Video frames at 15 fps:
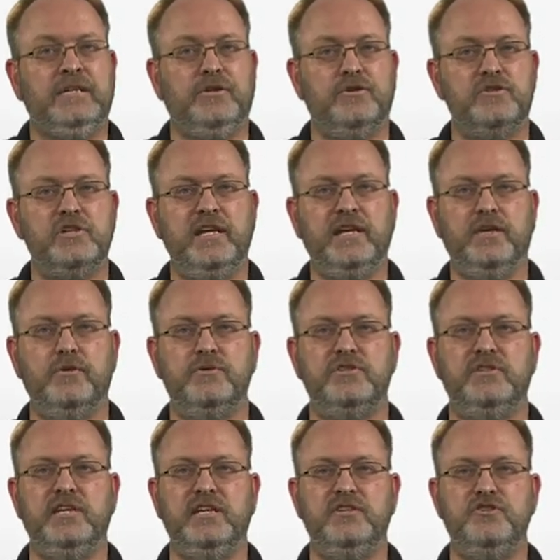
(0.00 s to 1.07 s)
usually
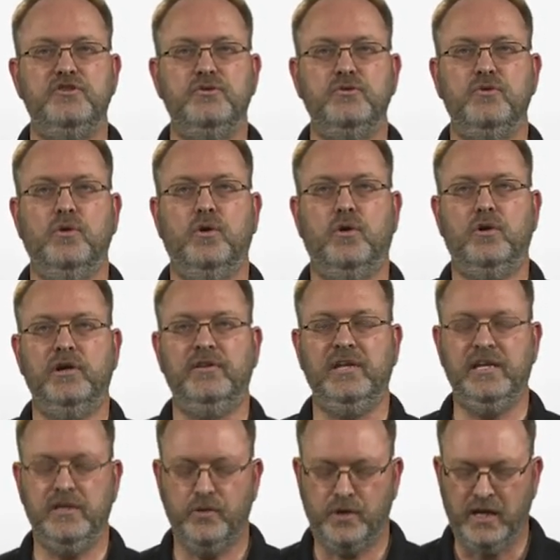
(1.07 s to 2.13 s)
use the 2 or the
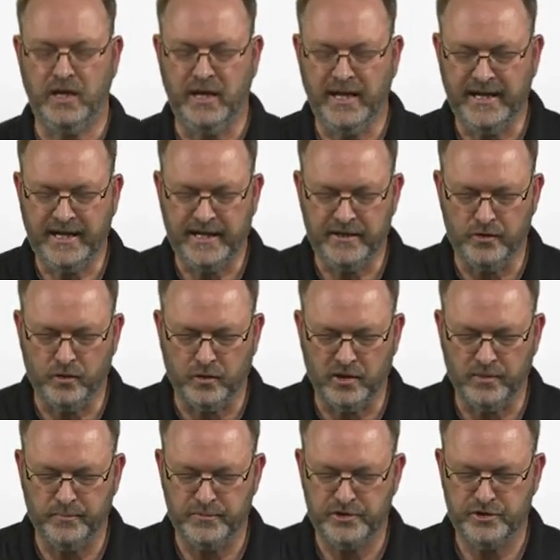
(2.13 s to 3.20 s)
Euclidean
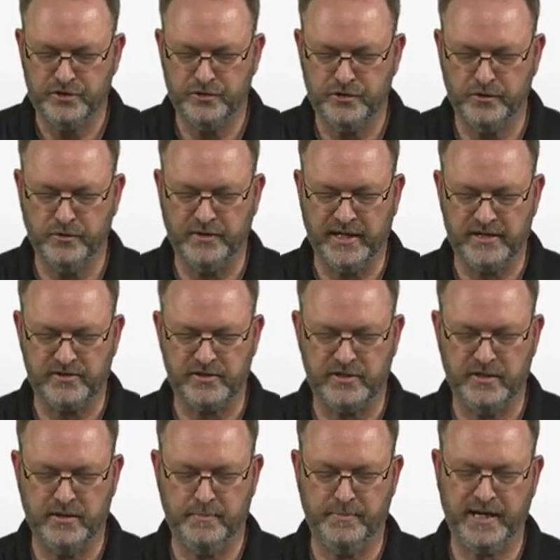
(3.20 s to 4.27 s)
norm to do
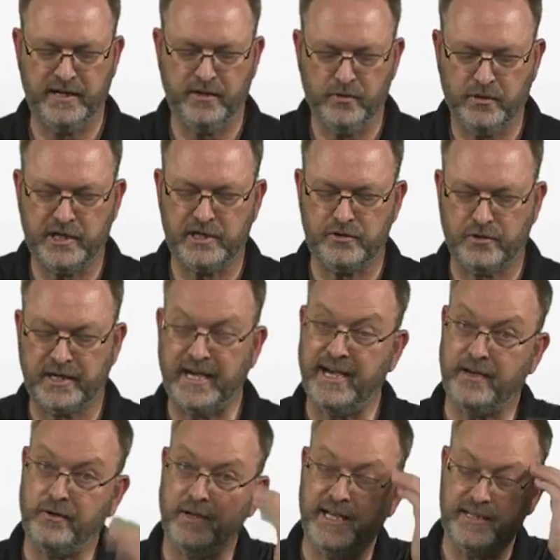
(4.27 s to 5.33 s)
this. But in order to
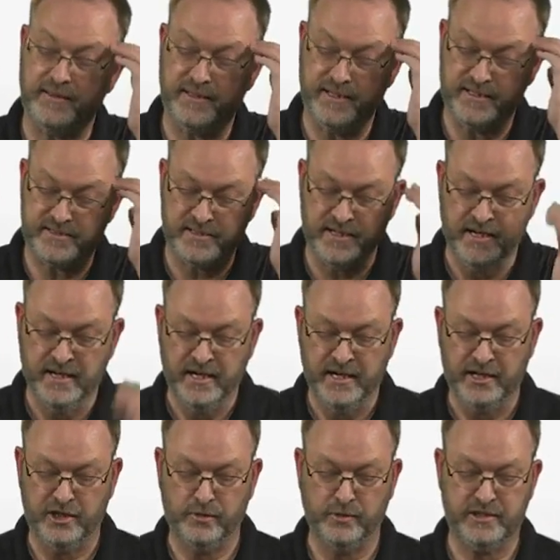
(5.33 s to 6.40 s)
calculate this,
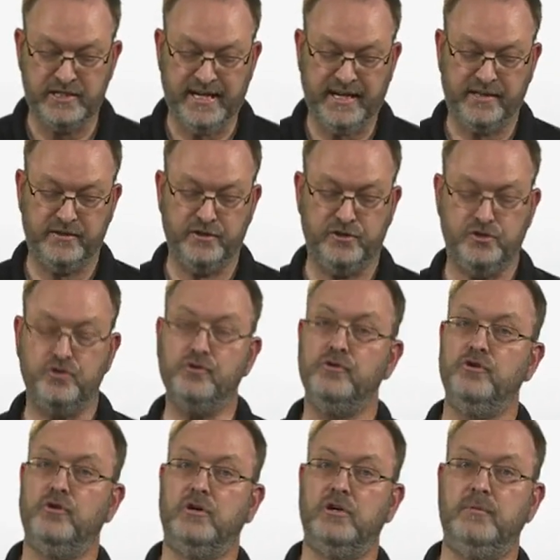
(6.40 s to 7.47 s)
you would take the 2
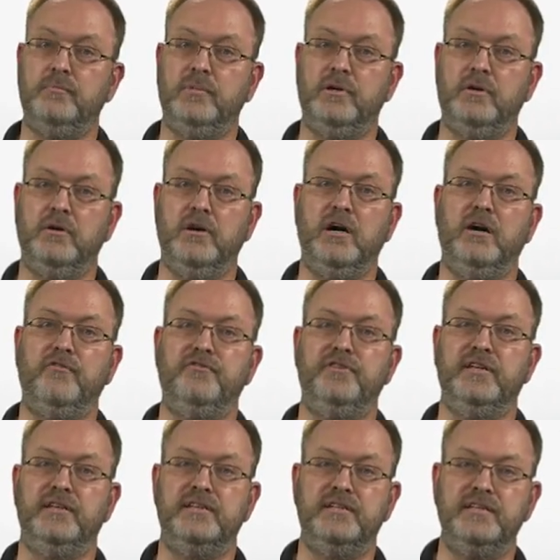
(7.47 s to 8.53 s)
norm of
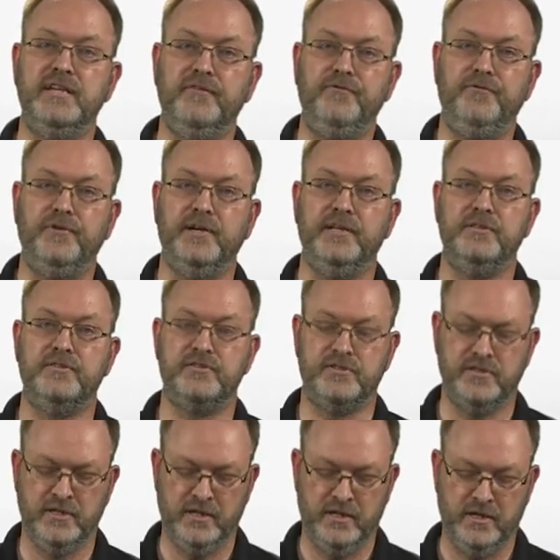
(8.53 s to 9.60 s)
the
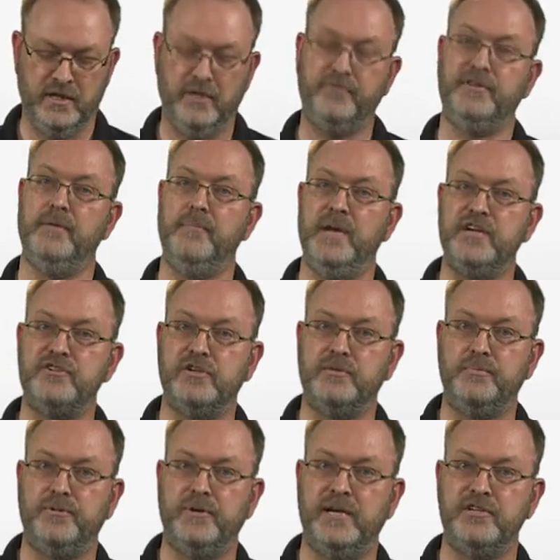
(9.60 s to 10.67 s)
difference of the
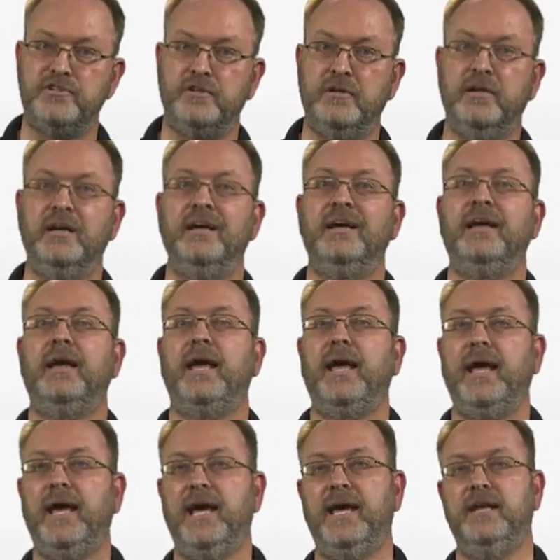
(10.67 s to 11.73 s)
measured pressure
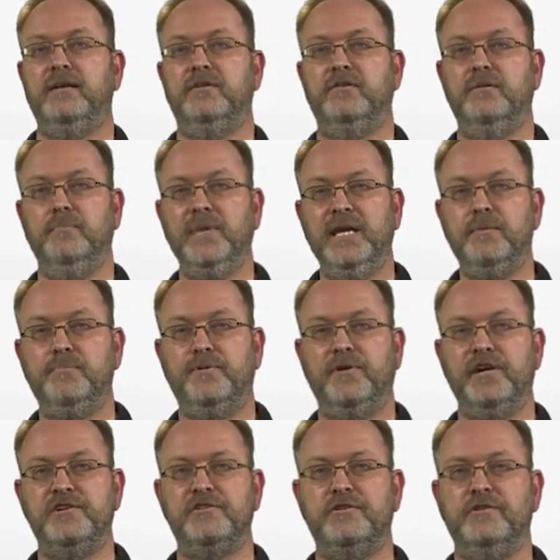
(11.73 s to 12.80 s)
and the mean
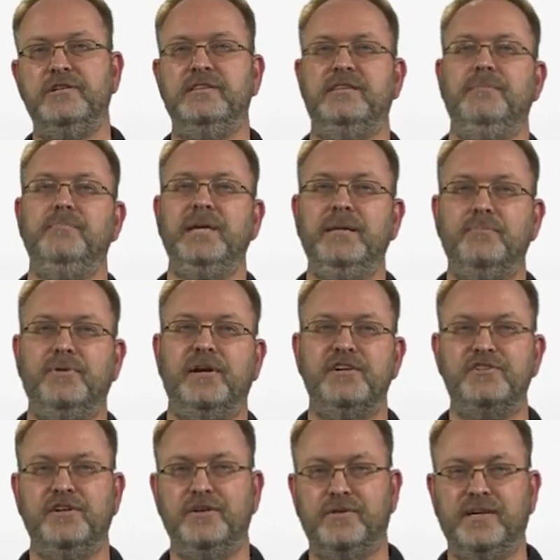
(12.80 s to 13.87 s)
pressure
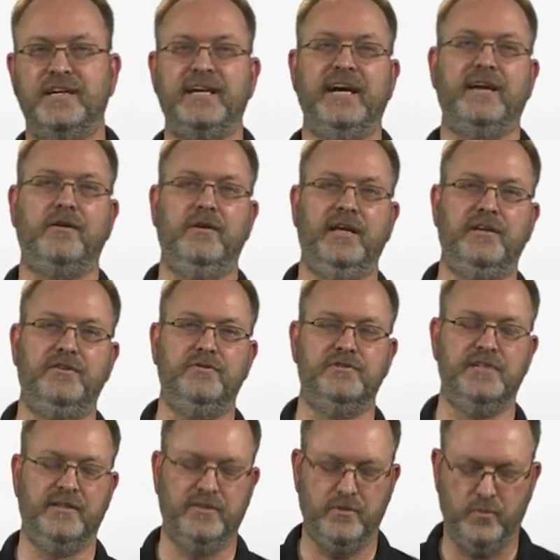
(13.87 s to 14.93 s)
you can calculate
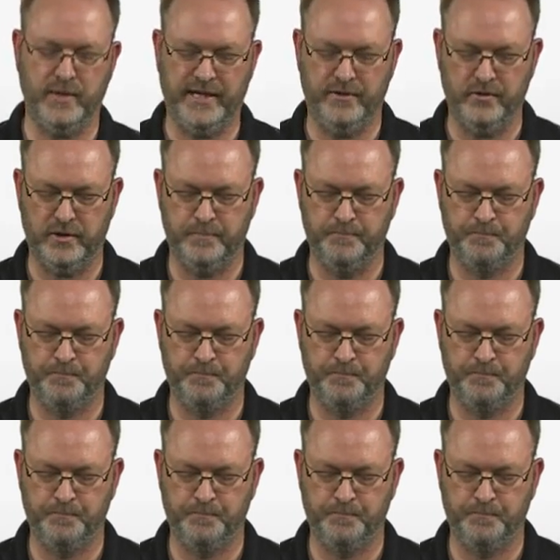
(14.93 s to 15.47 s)
using the 1 norm.